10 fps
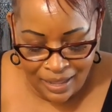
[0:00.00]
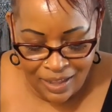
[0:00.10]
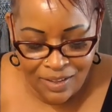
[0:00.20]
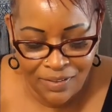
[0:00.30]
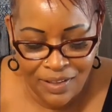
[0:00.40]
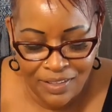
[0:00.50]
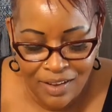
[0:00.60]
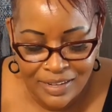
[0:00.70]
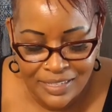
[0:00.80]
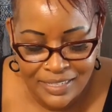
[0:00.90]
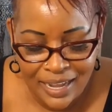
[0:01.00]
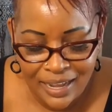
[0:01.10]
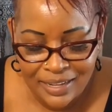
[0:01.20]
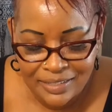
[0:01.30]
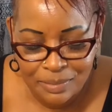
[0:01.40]
Father God,
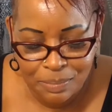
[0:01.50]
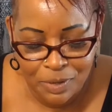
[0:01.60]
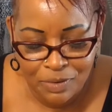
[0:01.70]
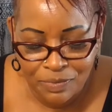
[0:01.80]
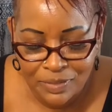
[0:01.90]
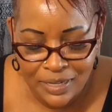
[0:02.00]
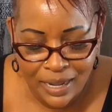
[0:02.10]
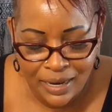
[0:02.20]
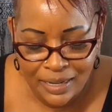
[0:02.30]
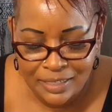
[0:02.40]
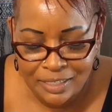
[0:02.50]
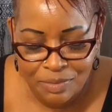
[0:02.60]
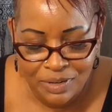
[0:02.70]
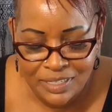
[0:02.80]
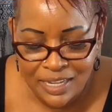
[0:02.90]
today is a beautiful day, and I
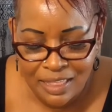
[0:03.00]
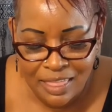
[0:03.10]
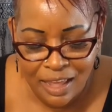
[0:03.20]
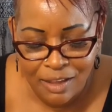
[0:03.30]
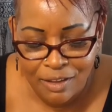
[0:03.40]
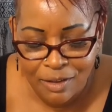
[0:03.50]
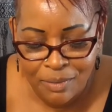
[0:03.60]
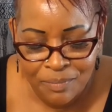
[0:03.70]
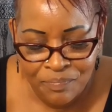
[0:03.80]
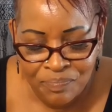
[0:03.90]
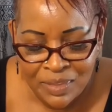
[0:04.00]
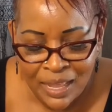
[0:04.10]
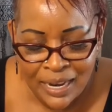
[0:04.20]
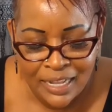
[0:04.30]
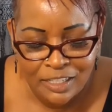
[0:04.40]
just want to say thank you.
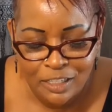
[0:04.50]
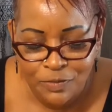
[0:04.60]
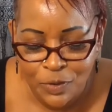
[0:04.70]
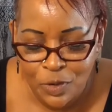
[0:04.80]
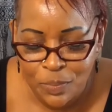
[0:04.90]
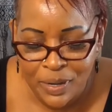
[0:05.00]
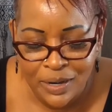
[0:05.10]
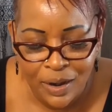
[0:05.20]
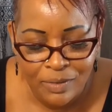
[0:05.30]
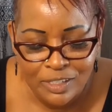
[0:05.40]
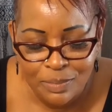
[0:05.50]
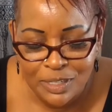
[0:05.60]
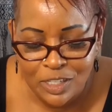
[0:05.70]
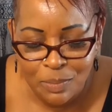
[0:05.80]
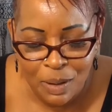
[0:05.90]
Let this food be
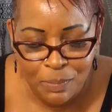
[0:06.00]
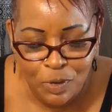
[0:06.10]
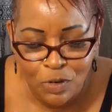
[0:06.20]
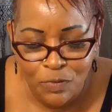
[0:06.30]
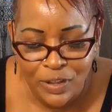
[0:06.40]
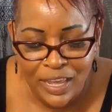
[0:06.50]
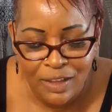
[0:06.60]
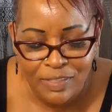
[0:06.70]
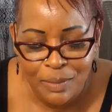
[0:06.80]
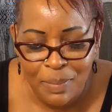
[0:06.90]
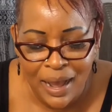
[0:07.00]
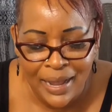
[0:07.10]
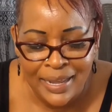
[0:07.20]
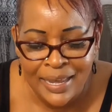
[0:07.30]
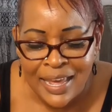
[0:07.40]
nourishment to my beautiful and healthy
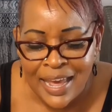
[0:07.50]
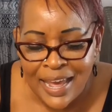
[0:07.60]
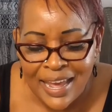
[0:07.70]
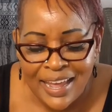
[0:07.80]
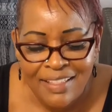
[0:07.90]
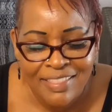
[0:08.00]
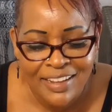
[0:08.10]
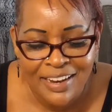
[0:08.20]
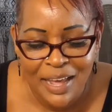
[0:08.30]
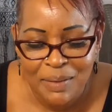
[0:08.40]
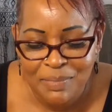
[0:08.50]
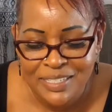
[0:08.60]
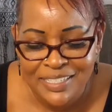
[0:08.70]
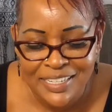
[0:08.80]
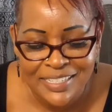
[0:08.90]
body. In the name
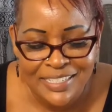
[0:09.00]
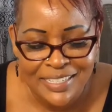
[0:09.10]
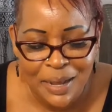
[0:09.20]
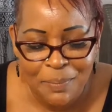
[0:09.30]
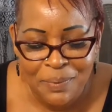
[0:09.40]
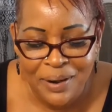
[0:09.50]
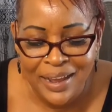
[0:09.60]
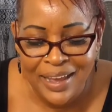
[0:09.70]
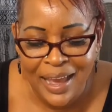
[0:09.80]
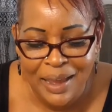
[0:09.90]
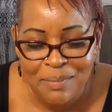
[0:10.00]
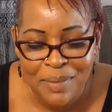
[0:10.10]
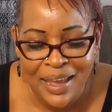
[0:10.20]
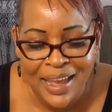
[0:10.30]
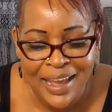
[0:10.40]
of Jesus, I pray,
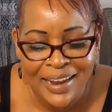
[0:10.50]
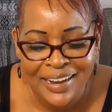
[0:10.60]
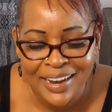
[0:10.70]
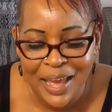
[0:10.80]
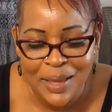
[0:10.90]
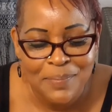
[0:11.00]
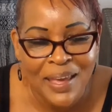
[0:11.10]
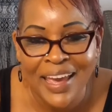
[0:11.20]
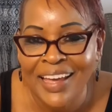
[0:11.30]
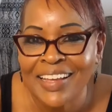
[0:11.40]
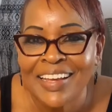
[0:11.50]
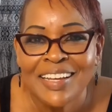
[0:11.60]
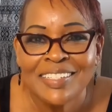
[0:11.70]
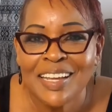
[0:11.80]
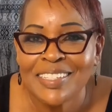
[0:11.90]
amen and amen.
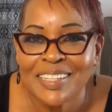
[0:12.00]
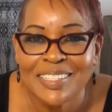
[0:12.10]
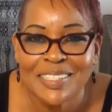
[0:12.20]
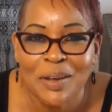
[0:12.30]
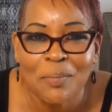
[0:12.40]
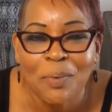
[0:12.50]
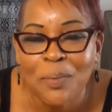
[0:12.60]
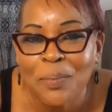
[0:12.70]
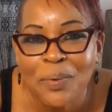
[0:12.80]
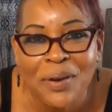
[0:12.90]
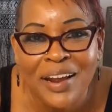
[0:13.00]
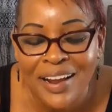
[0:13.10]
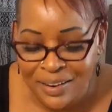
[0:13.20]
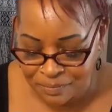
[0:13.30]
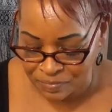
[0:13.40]
Just a simple
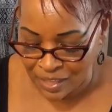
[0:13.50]
prayer.